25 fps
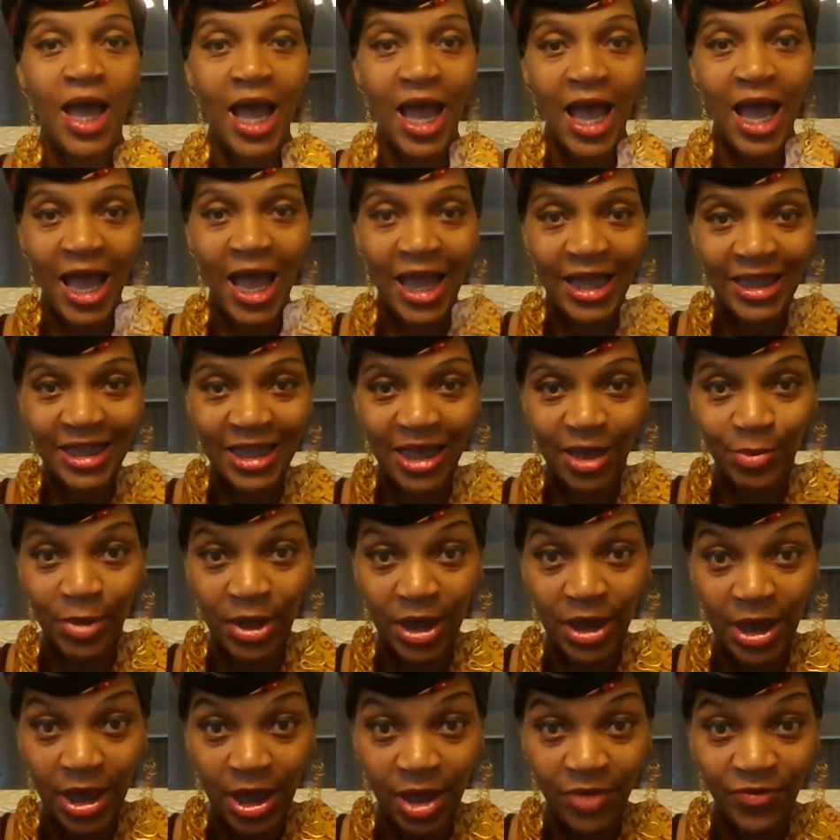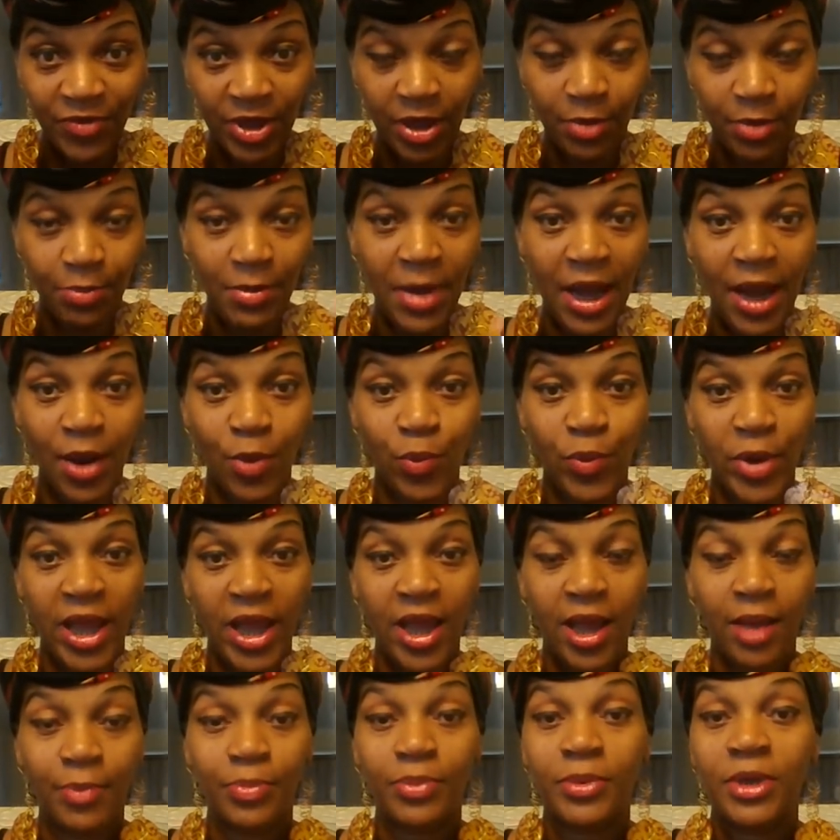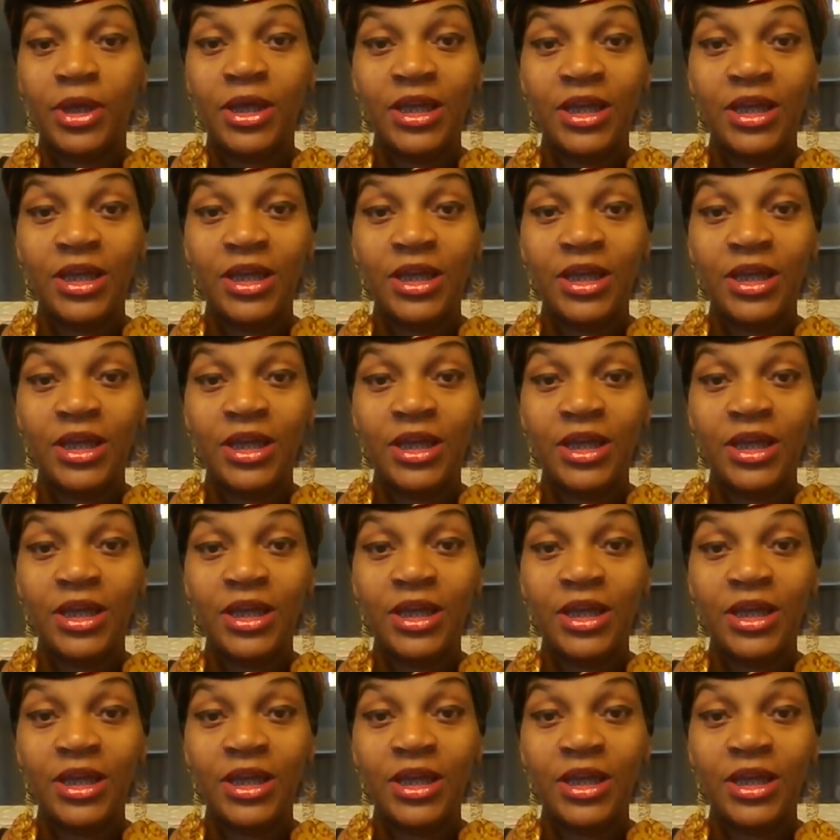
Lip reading: I am loving my wrap.